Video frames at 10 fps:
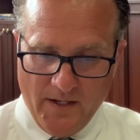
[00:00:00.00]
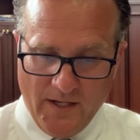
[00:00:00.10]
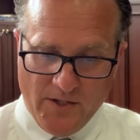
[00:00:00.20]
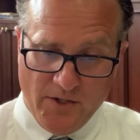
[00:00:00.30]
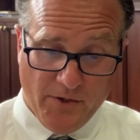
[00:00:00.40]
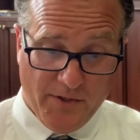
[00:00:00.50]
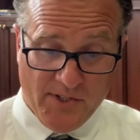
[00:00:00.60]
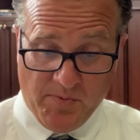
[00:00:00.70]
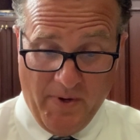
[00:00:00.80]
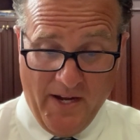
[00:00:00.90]
And to your
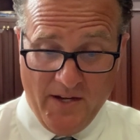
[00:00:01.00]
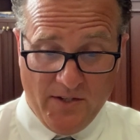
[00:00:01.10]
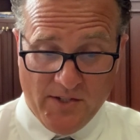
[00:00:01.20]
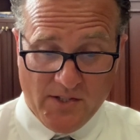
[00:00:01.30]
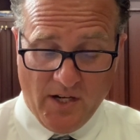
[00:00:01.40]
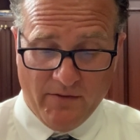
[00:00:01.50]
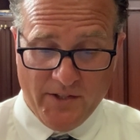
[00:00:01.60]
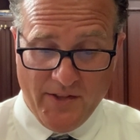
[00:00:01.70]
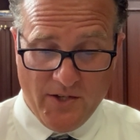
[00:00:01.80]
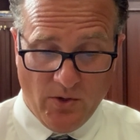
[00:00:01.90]
dismay, you
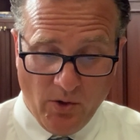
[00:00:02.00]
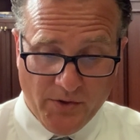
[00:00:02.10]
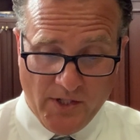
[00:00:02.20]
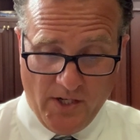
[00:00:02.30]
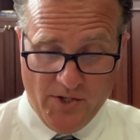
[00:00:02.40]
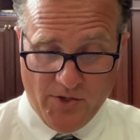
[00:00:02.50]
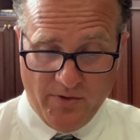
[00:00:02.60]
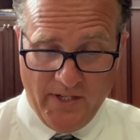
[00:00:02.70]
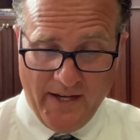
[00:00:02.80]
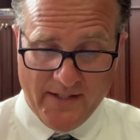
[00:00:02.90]
discover that the old
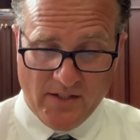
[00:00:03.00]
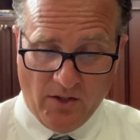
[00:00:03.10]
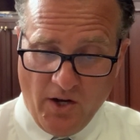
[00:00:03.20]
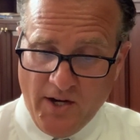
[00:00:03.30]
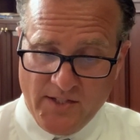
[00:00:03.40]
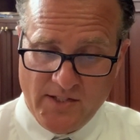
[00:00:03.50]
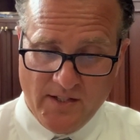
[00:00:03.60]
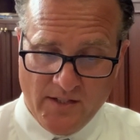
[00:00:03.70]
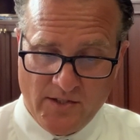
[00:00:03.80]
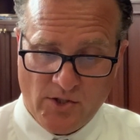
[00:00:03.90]
country has
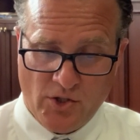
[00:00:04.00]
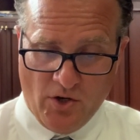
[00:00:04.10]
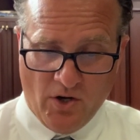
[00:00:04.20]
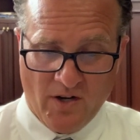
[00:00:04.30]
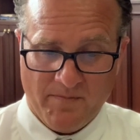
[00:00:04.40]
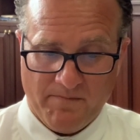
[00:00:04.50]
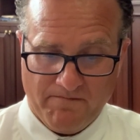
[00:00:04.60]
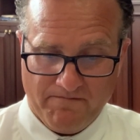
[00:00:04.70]
lost its charm.